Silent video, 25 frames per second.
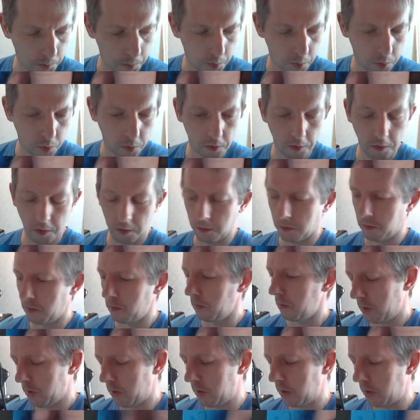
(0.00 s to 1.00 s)
board
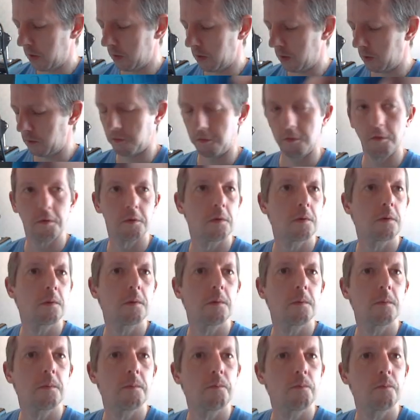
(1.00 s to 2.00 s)
connectors,
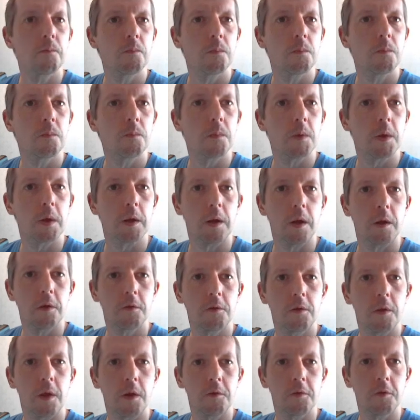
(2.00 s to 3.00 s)
and
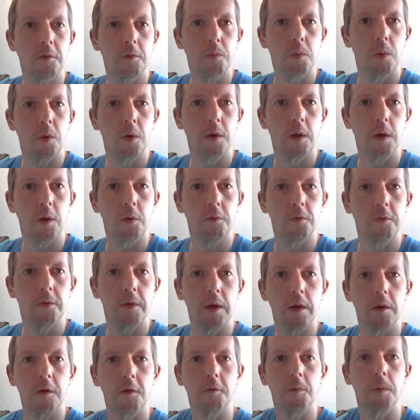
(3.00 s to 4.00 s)
that's worked out
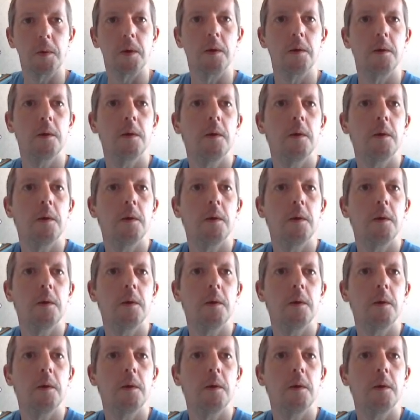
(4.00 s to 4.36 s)
fine as well.